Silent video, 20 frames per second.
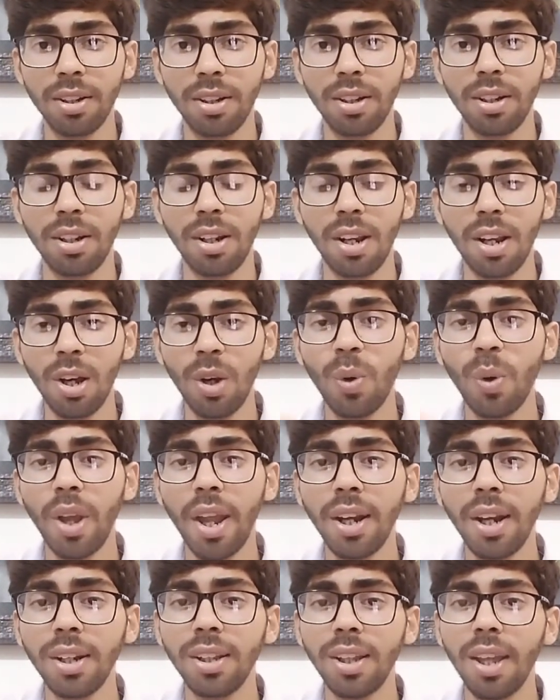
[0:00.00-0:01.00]
love
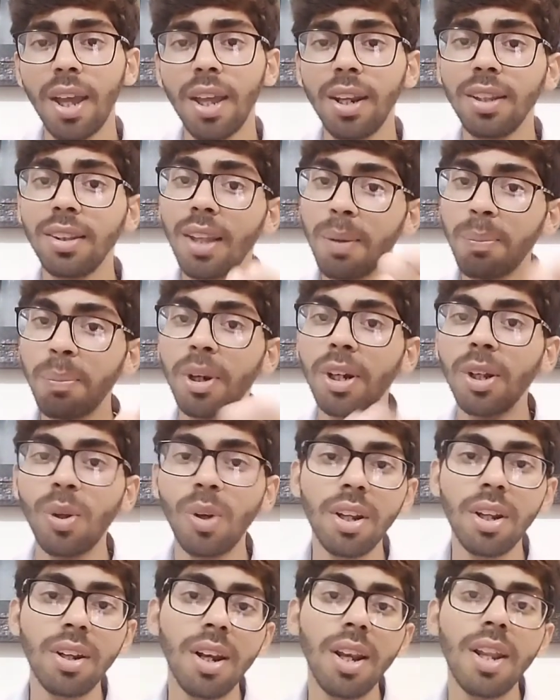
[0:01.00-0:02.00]
and care in that particular
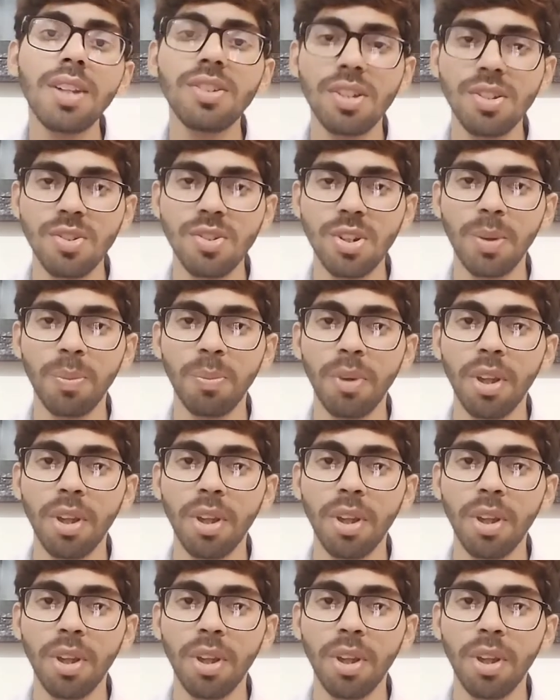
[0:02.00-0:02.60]
relationship.